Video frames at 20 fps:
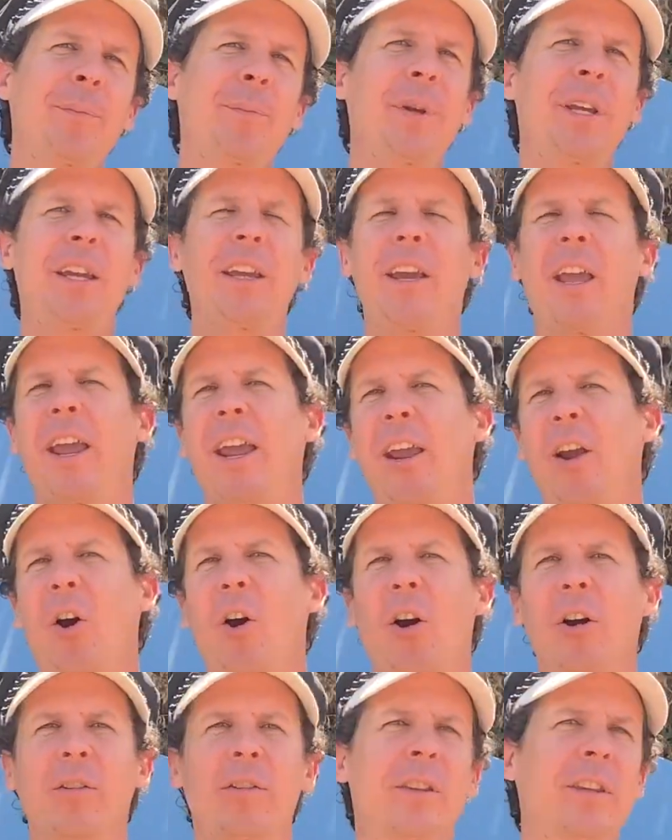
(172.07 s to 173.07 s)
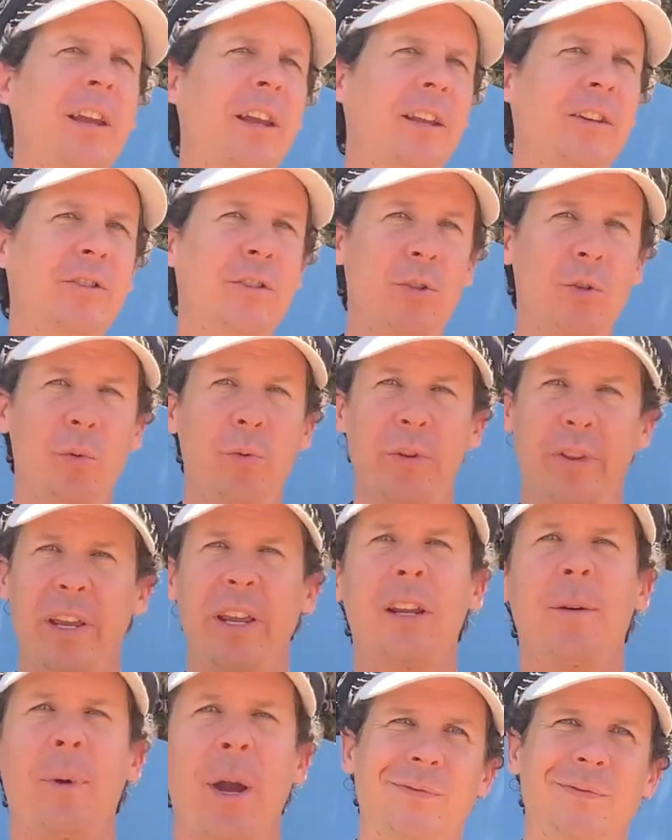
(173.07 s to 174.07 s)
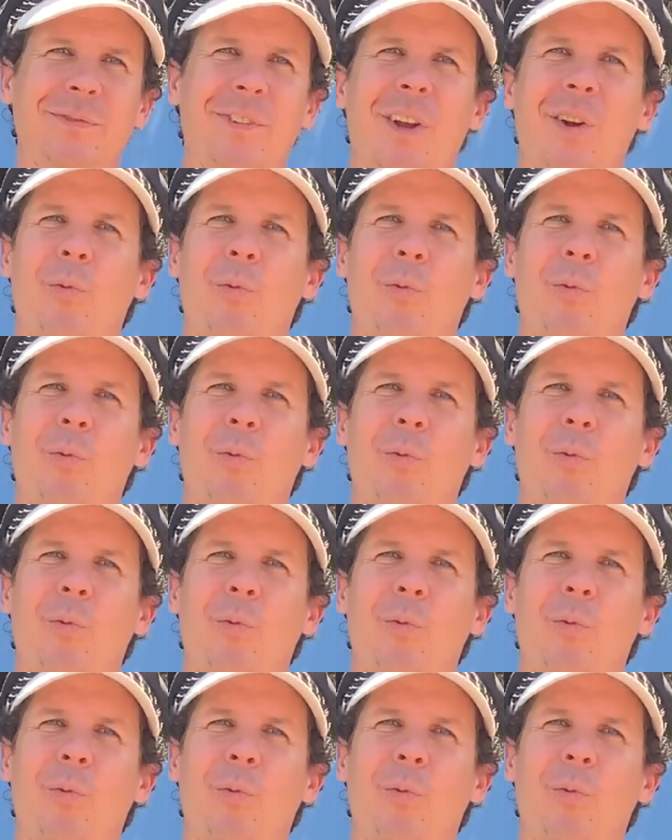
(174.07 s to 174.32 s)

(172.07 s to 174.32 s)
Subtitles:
be a hard thing to think about.